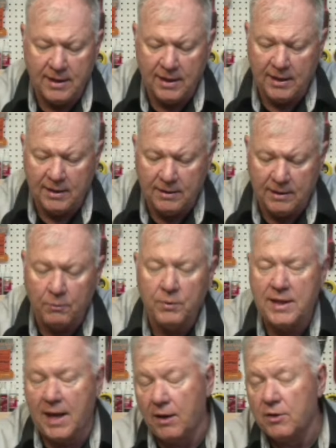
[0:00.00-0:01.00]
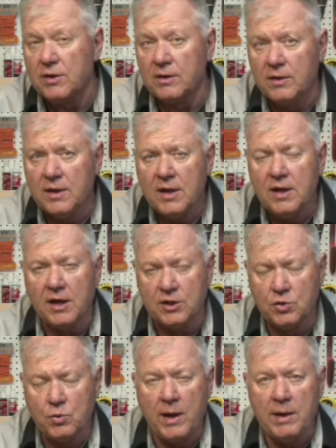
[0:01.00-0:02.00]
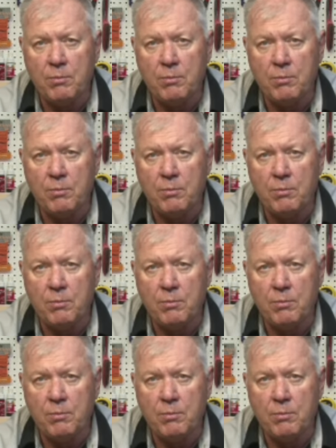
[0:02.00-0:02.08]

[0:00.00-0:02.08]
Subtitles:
and without a sway